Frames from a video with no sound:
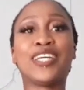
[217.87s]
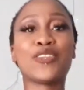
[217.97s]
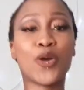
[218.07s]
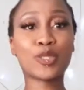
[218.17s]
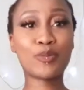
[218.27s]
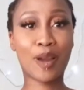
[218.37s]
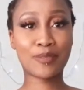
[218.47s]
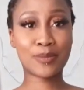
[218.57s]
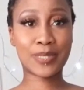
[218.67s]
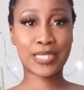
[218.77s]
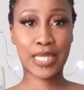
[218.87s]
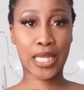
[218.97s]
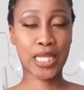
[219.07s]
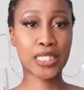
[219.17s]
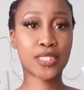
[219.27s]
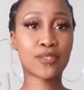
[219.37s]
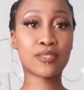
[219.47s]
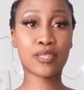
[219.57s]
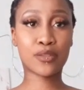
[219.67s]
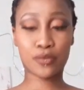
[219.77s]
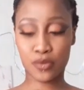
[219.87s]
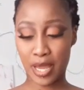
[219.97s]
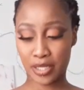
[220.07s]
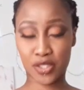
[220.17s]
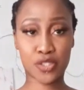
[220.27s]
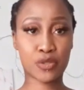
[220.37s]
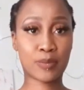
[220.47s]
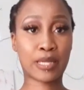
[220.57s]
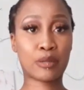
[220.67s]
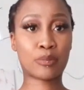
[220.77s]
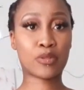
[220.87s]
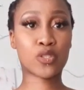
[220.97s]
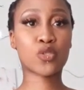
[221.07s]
The only problem is that it's see-through and it shows my nipples.